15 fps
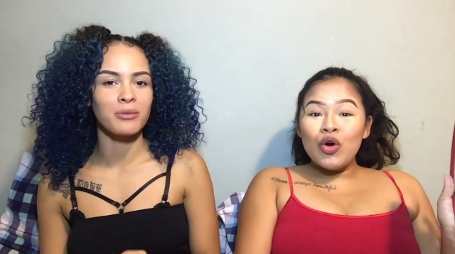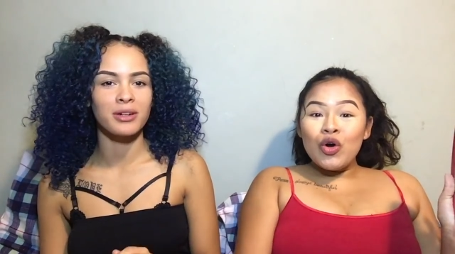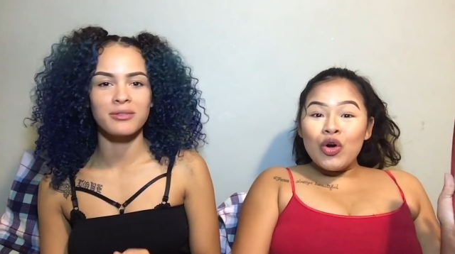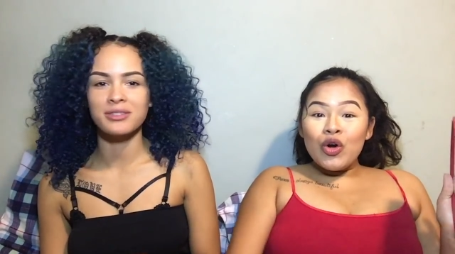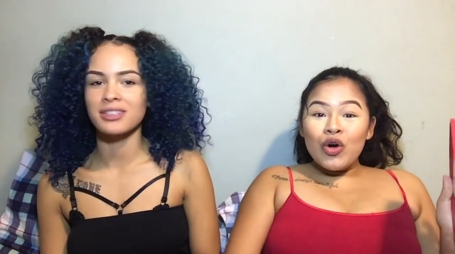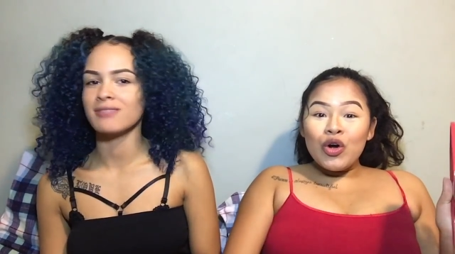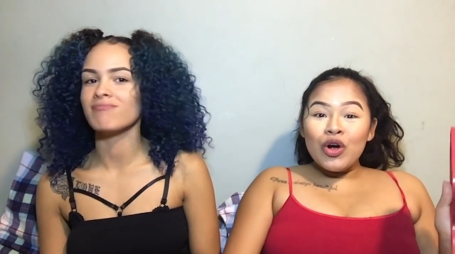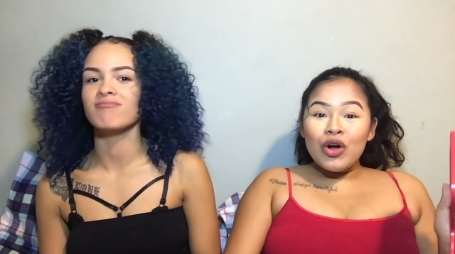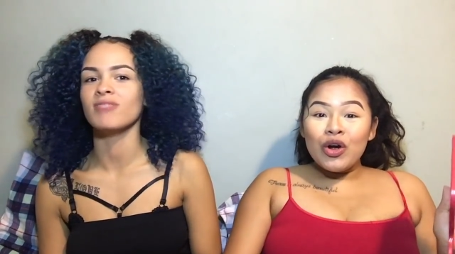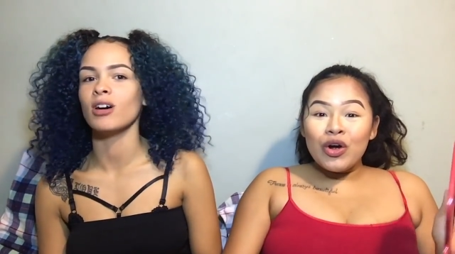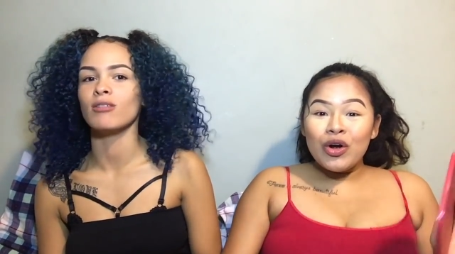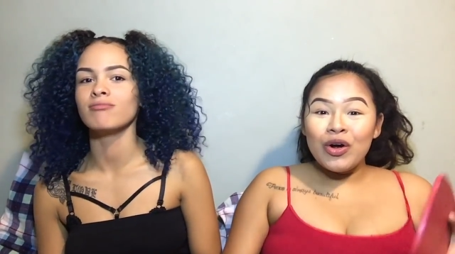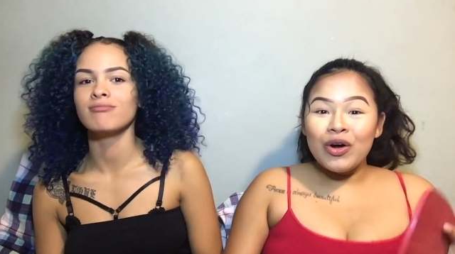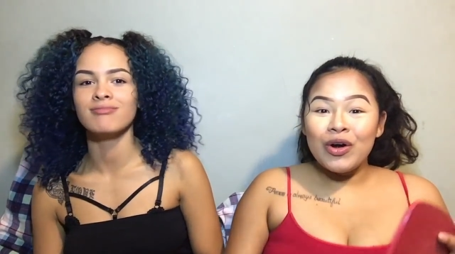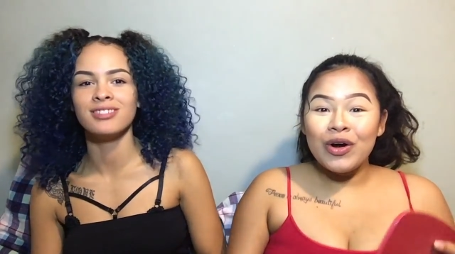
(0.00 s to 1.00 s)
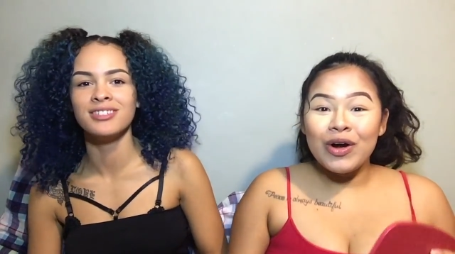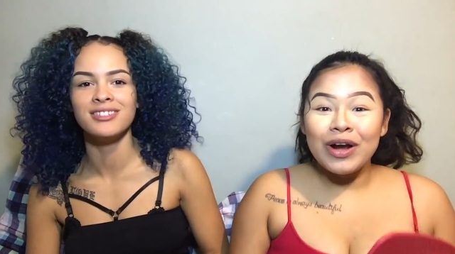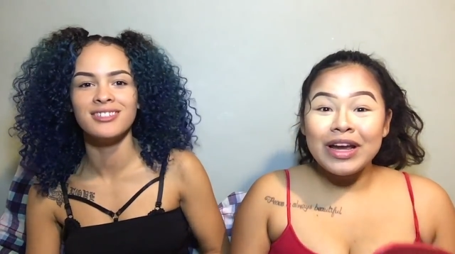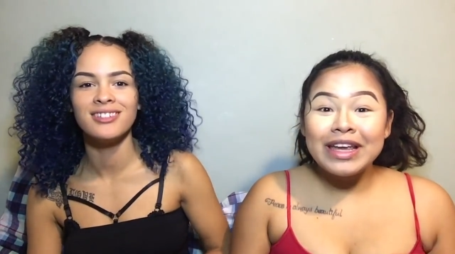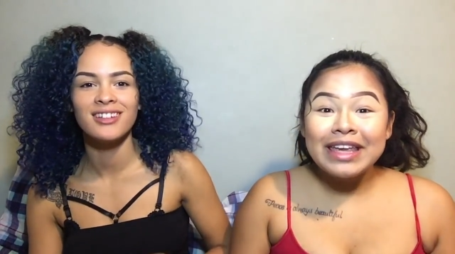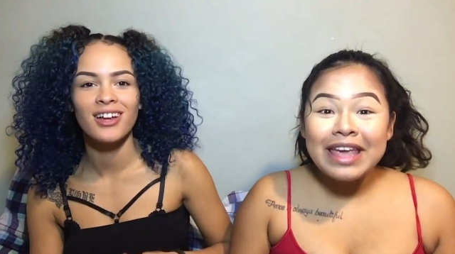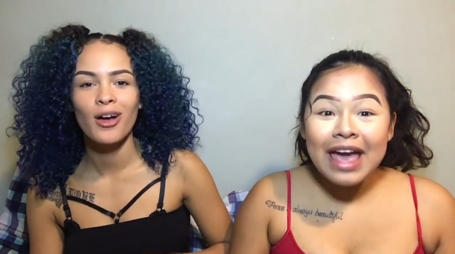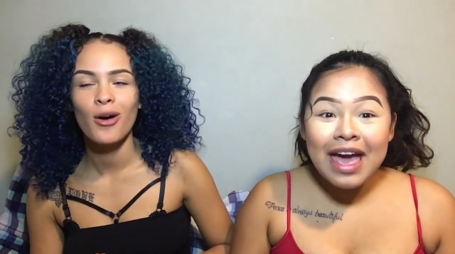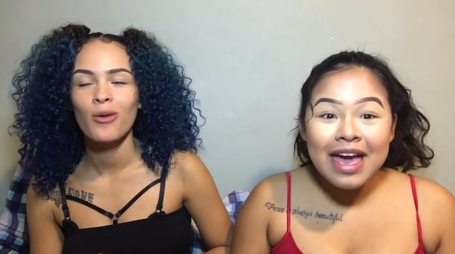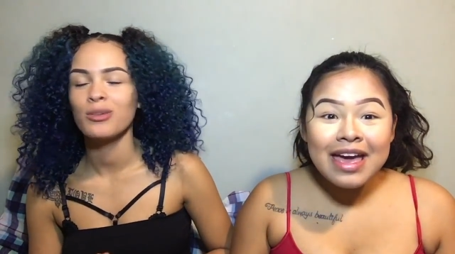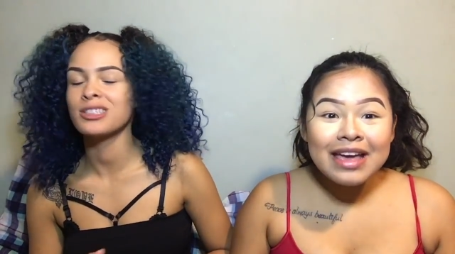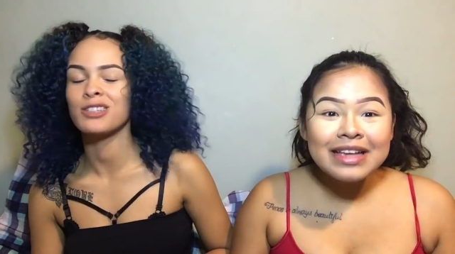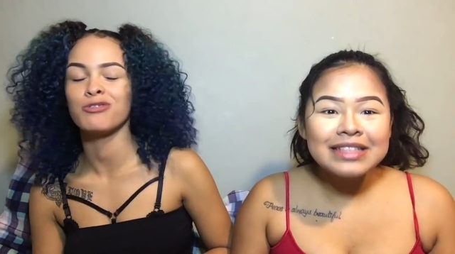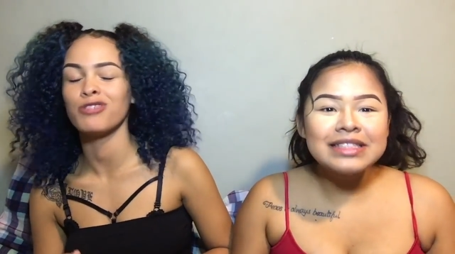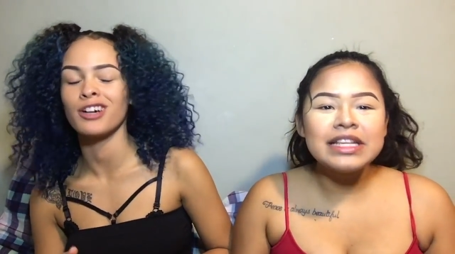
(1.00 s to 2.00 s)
Speaker 1: Raina was like, no. Yes.